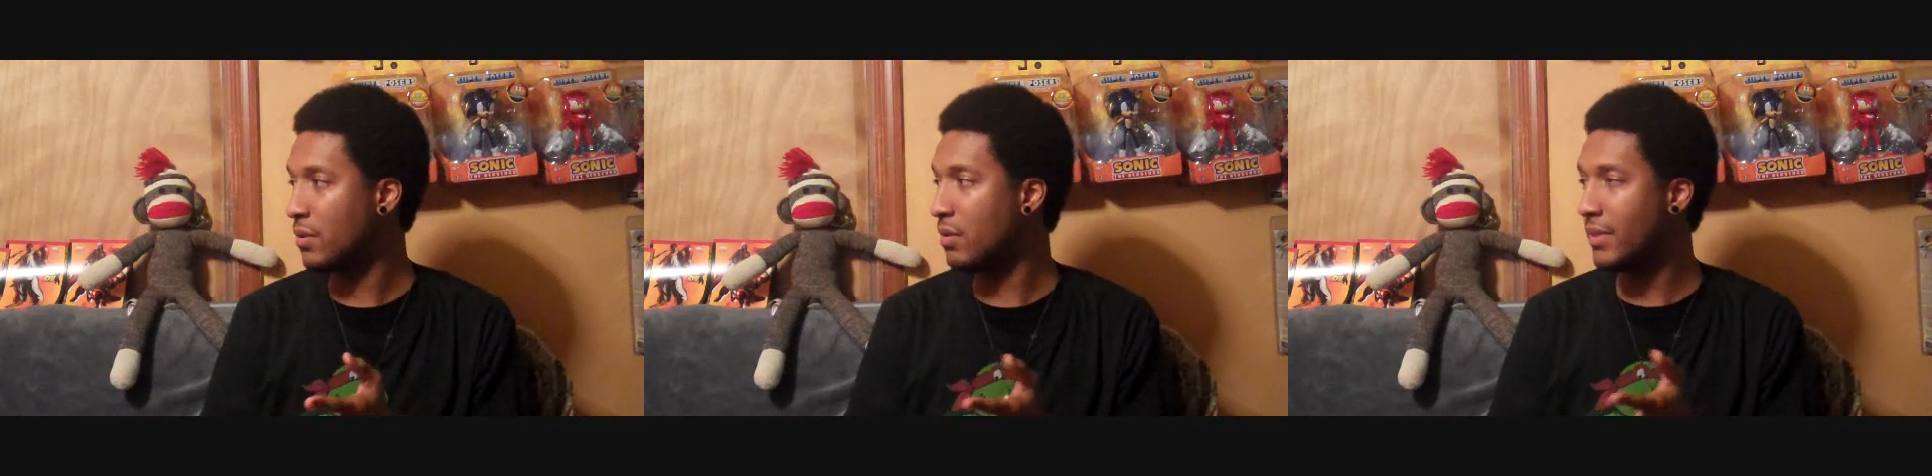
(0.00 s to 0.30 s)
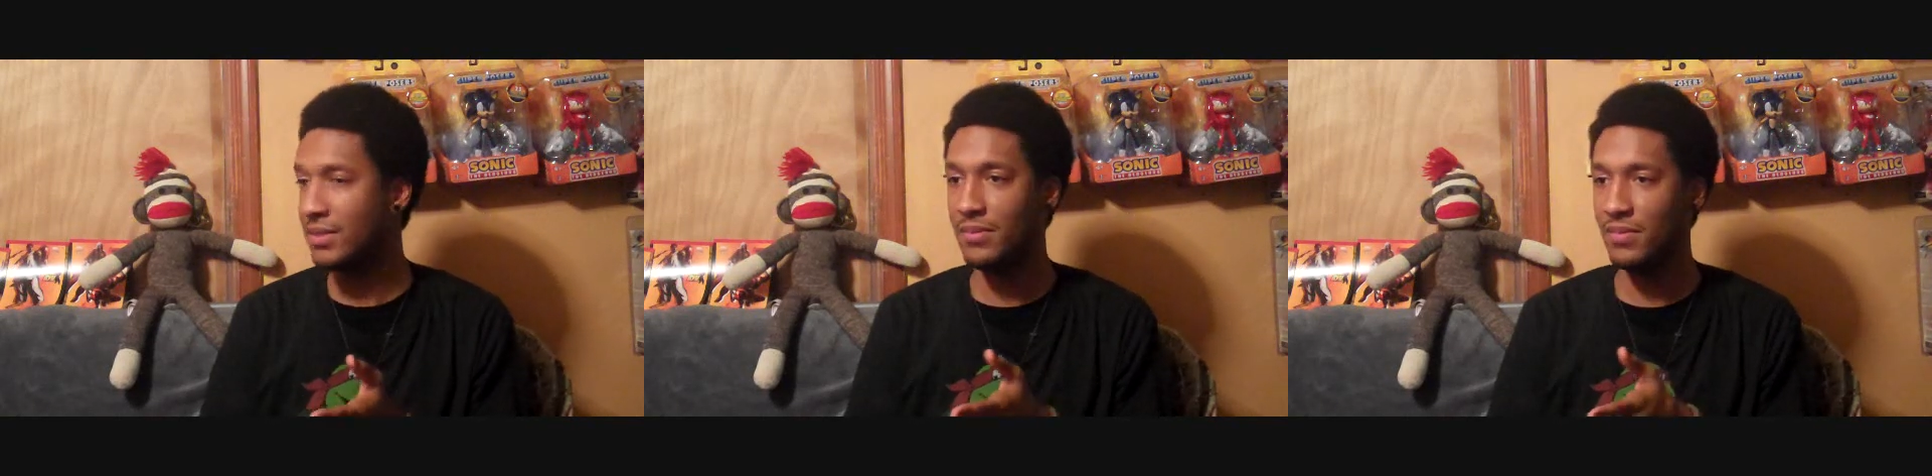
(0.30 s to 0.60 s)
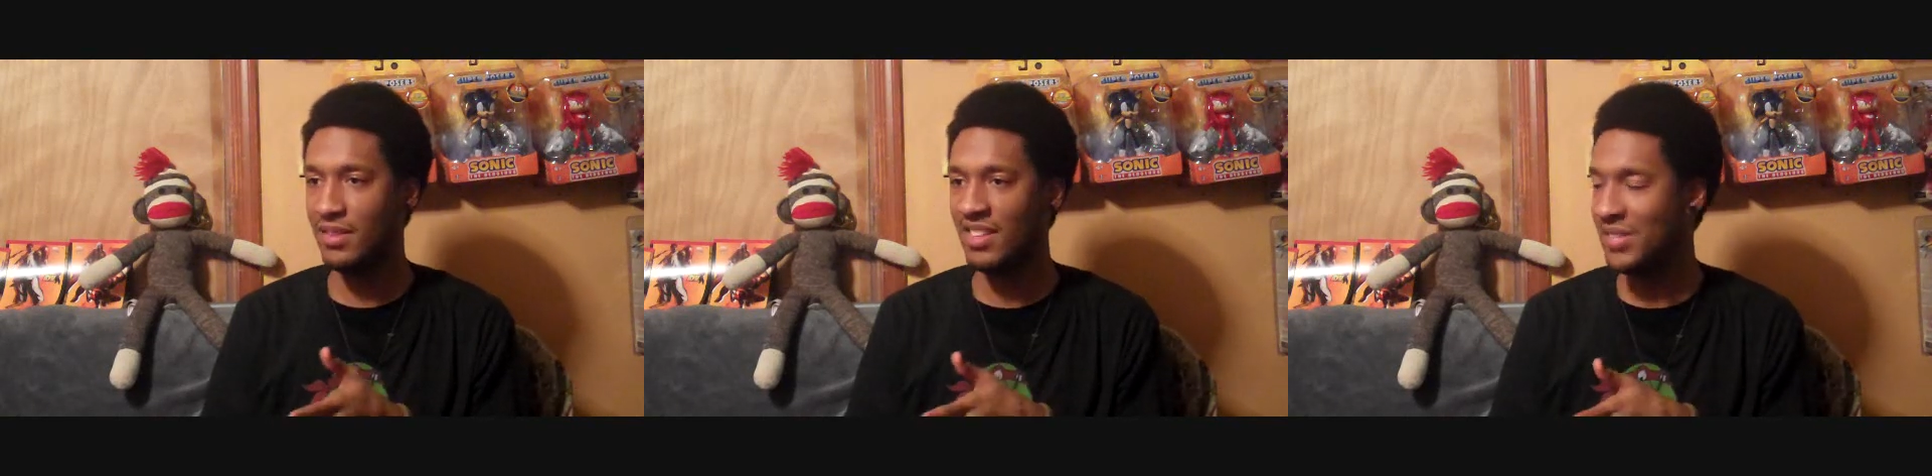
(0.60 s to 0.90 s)
Storm is a
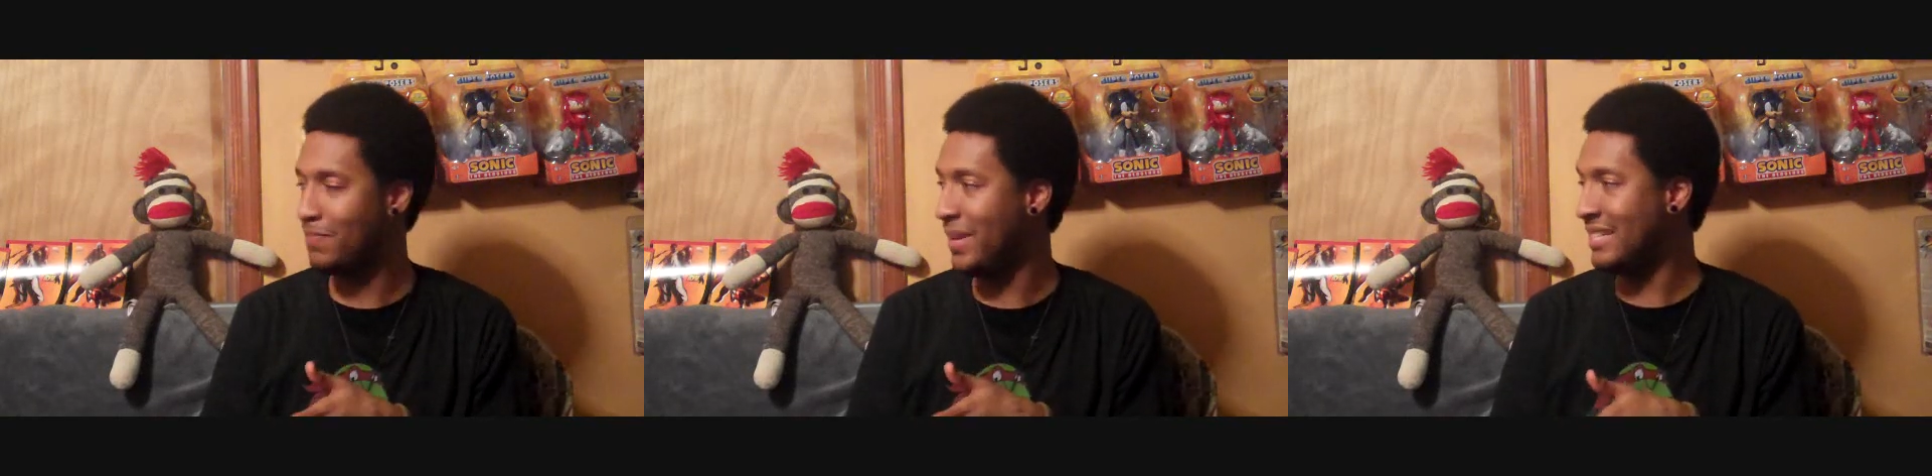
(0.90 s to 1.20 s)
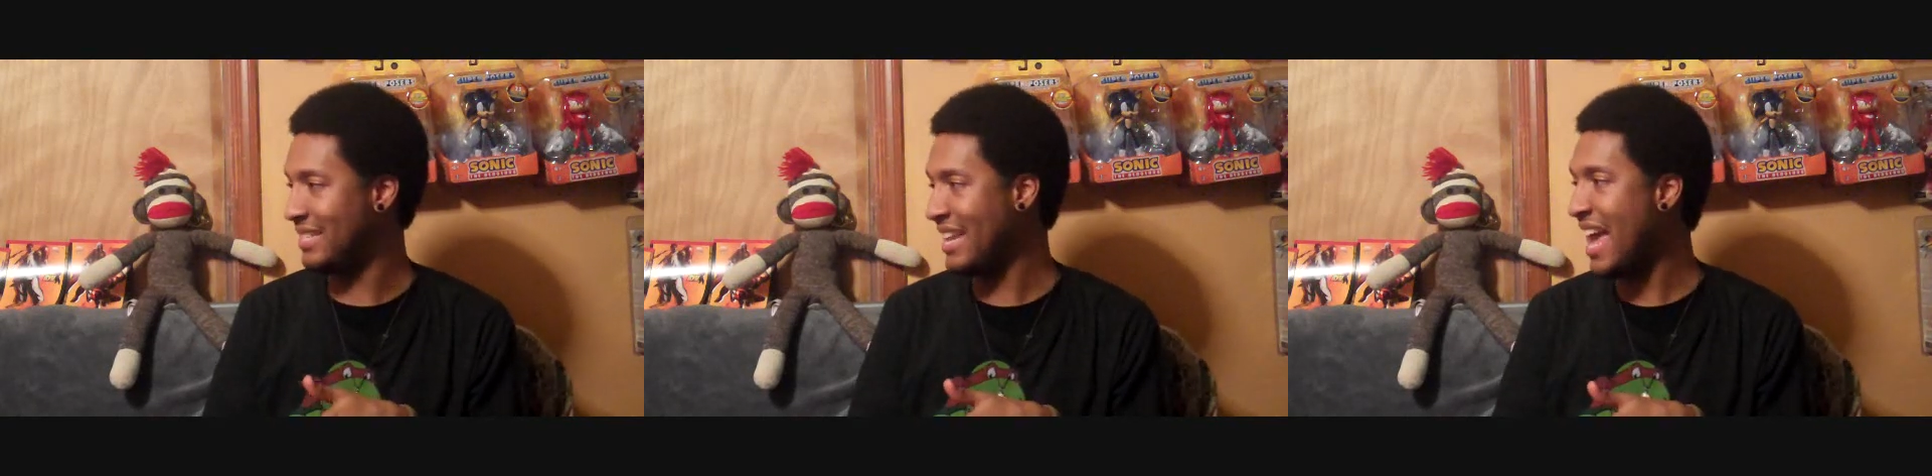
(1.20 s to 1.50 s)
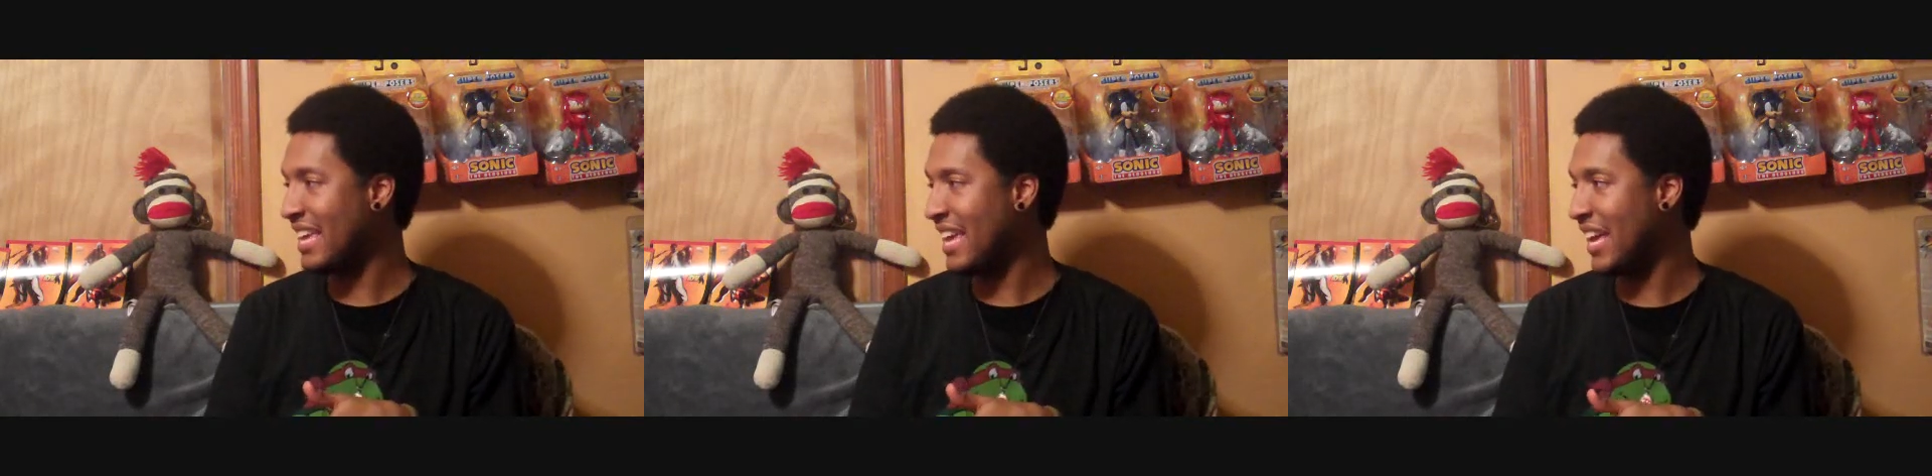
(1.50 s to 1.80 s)
is a beast in
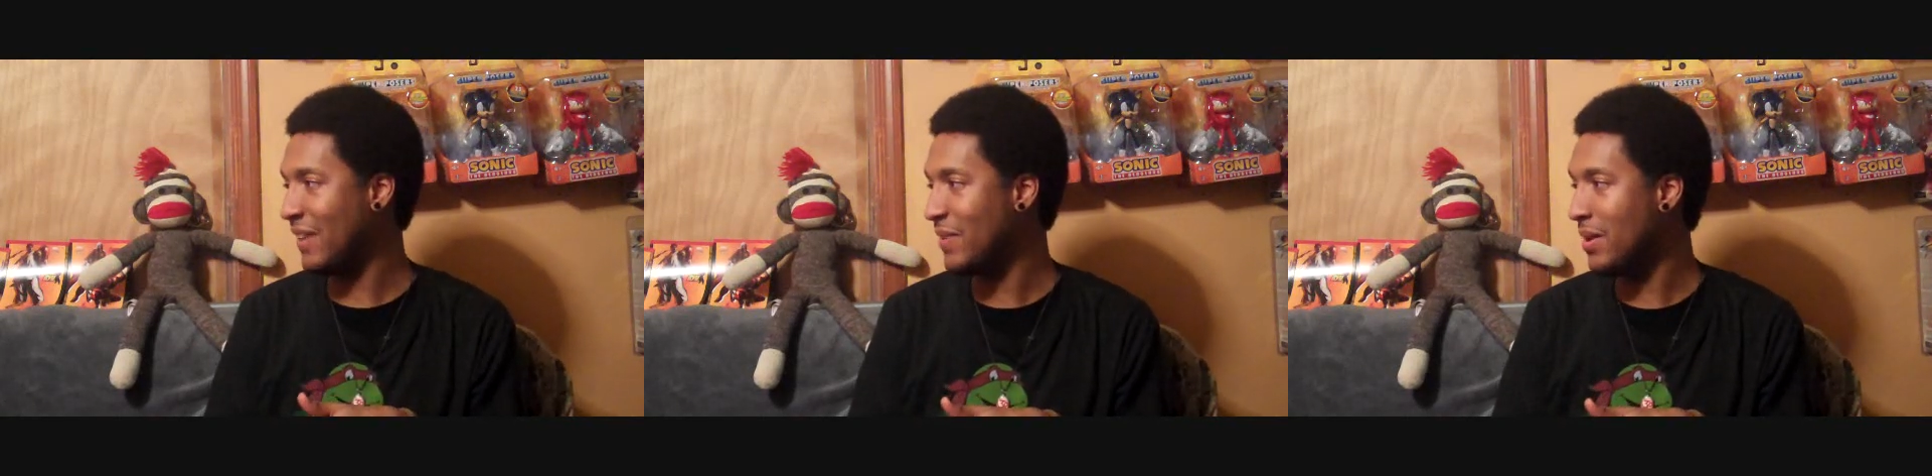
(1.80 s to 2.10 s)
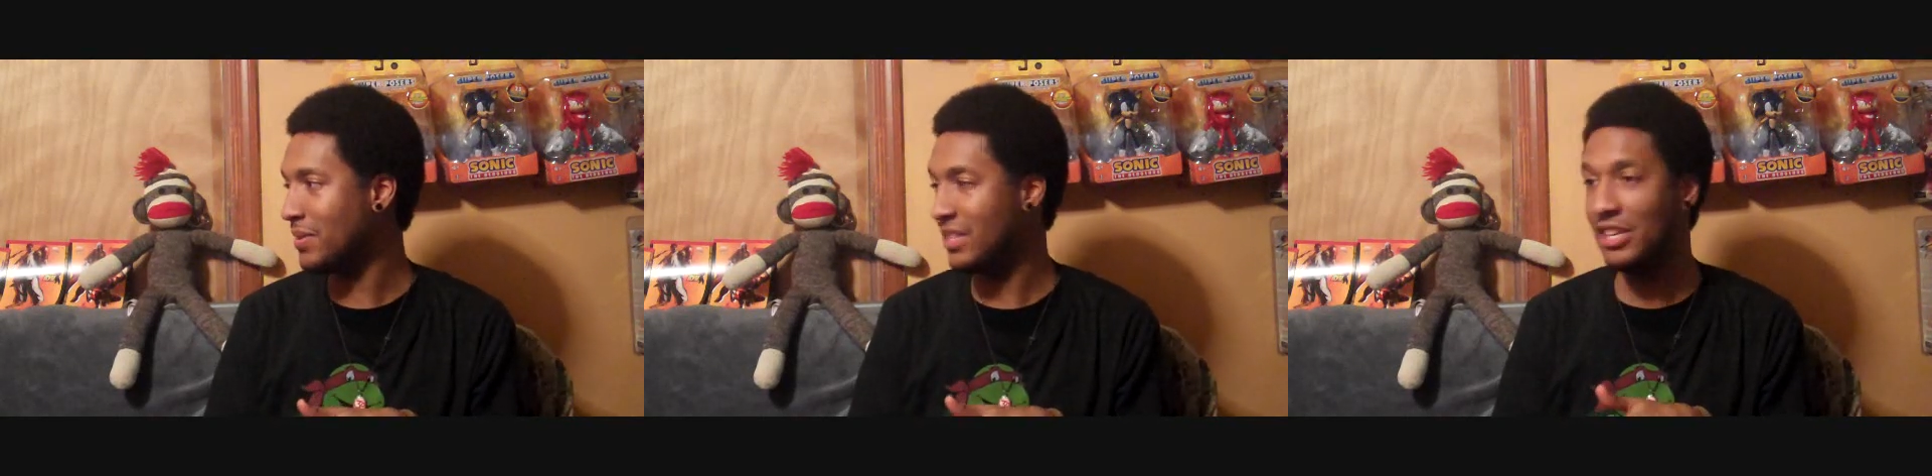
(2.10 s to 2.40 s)
that game, yo.